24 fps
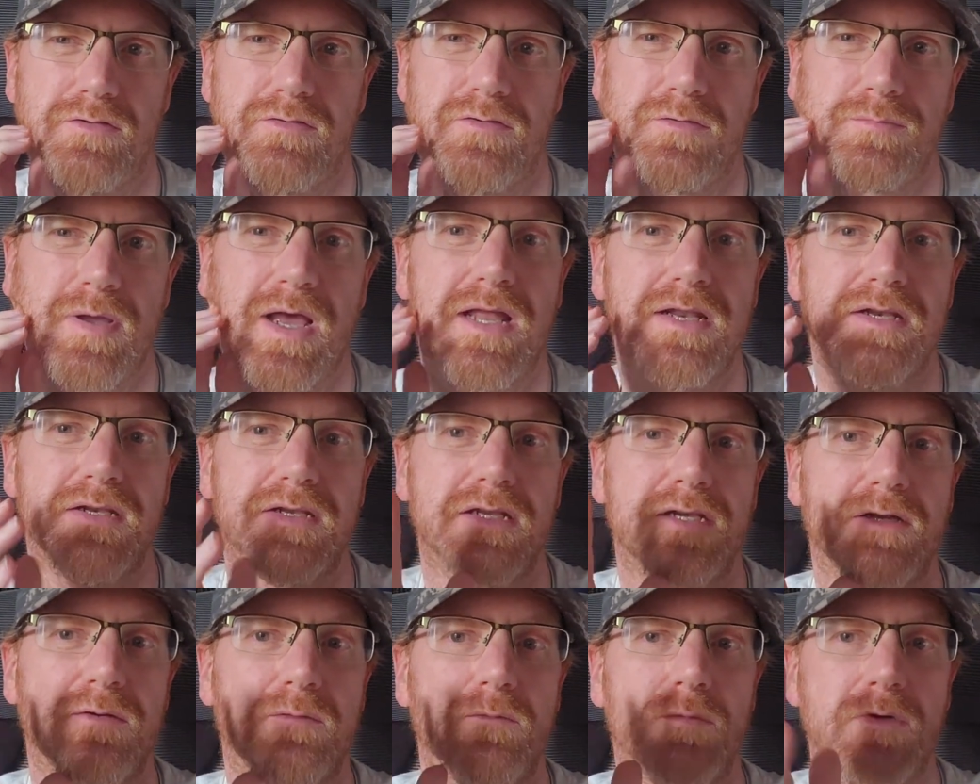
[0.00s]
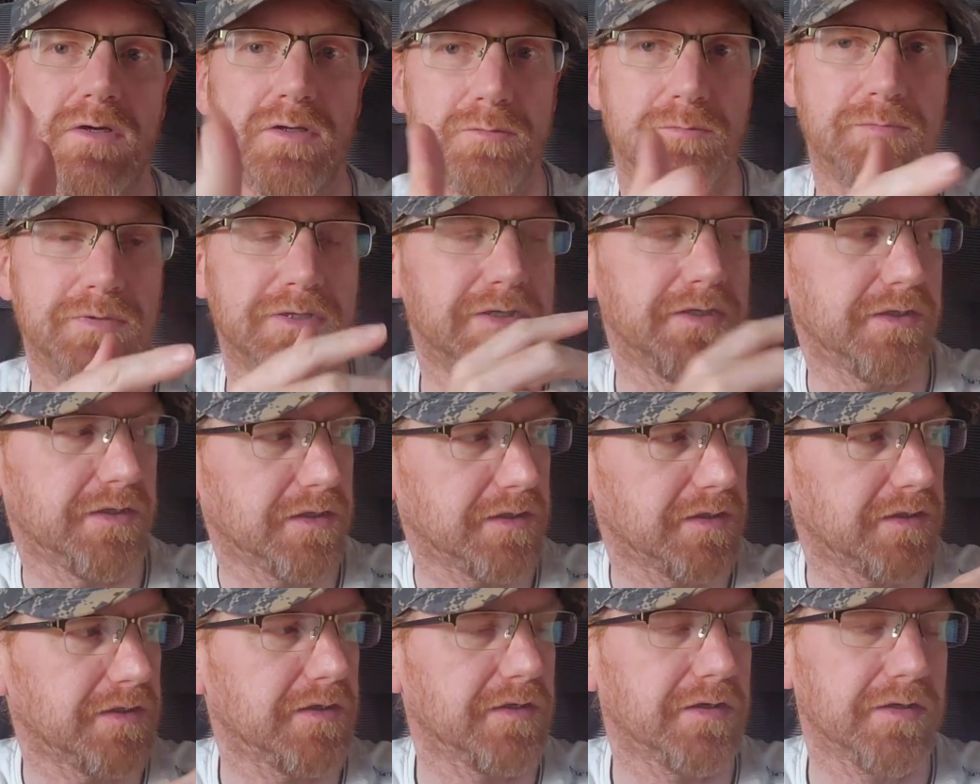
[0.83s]
the banding will be
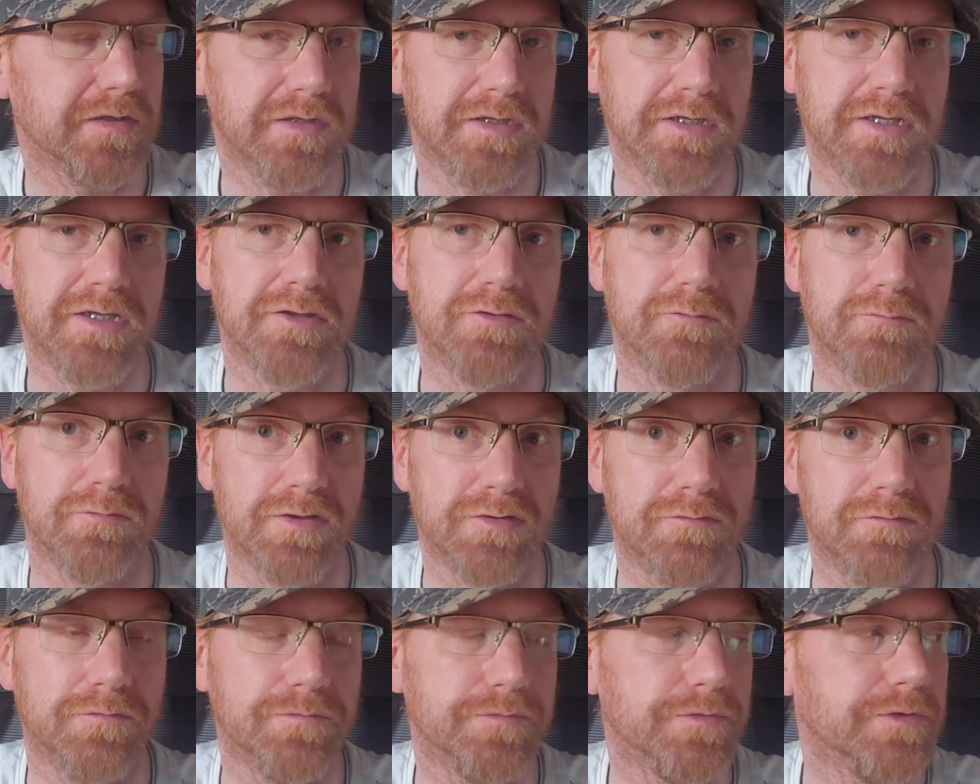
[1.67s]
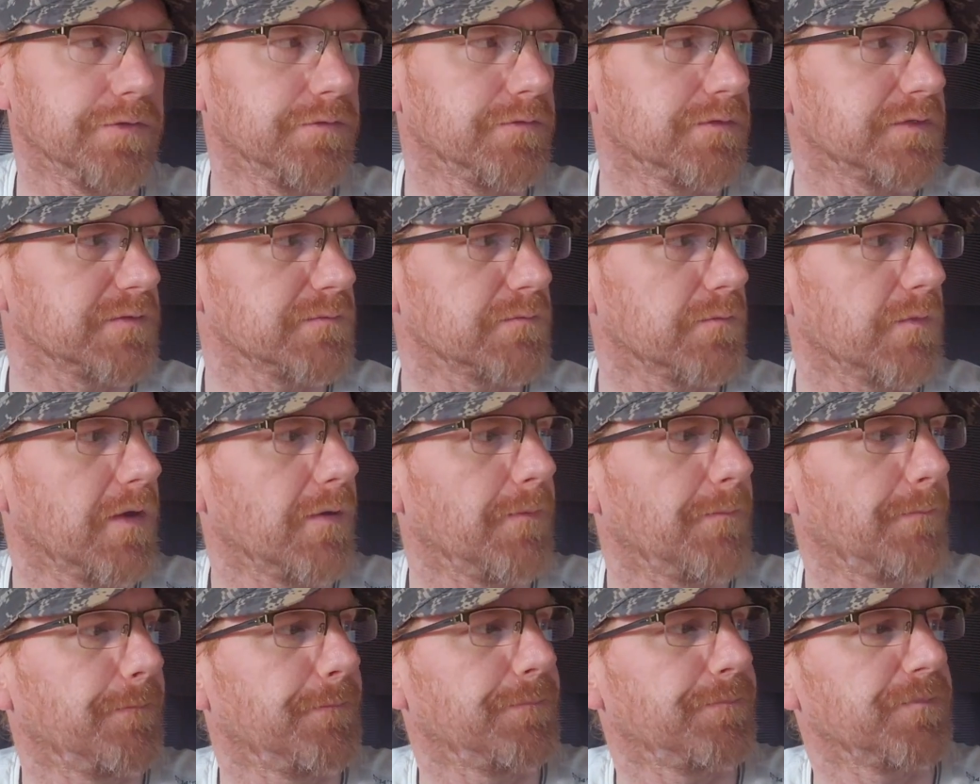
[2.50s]
in the written review as well.